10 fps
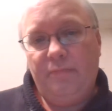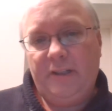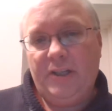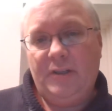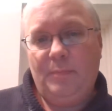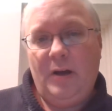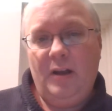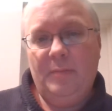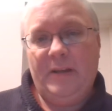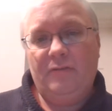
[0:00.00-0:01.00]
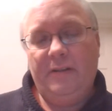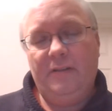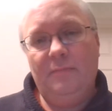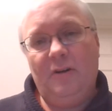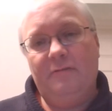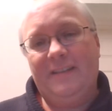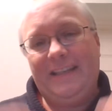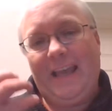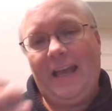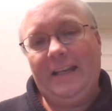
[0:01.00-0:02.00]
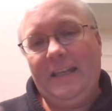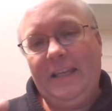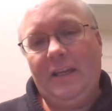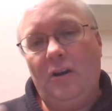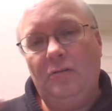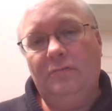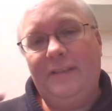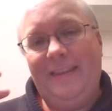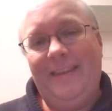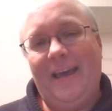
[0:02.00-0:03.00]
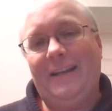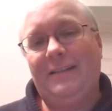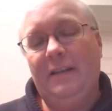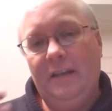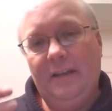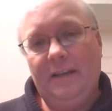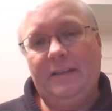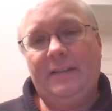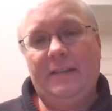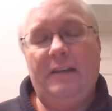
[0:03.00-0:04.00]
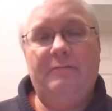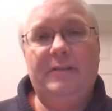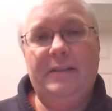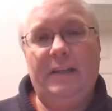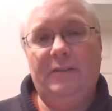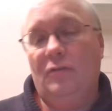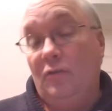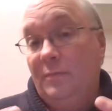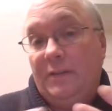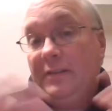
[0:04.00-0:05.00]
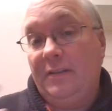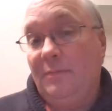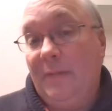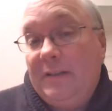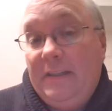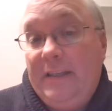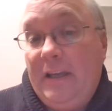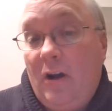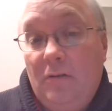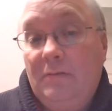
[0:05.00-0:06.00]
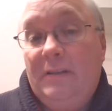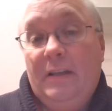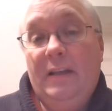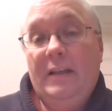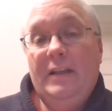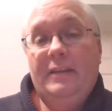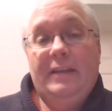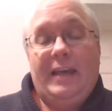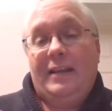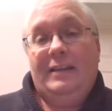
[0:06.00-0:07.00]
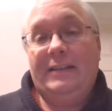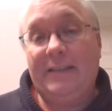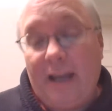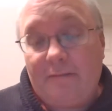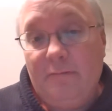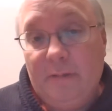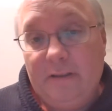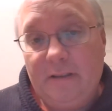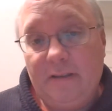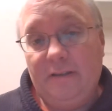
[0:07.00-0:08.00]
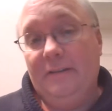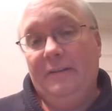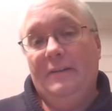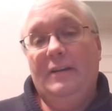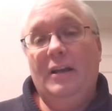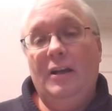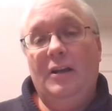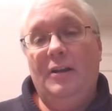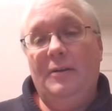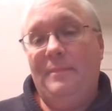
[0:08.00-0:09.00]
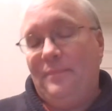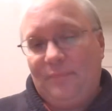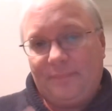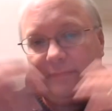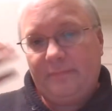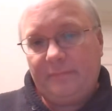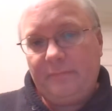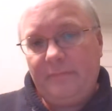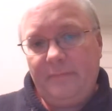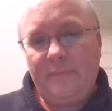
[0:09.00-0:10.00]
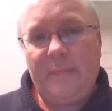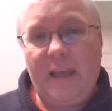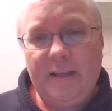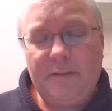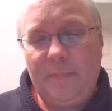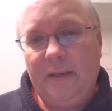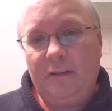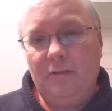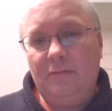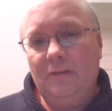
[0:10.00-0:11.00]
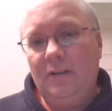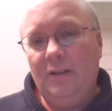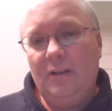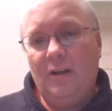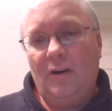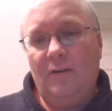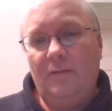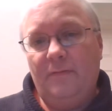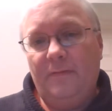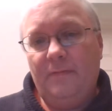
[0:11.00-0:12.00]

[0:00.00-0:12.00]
British parliamentary democracy, and he holds that as sacrosanct, almost as much as he holds the Catholic sacraments as a pinnacle of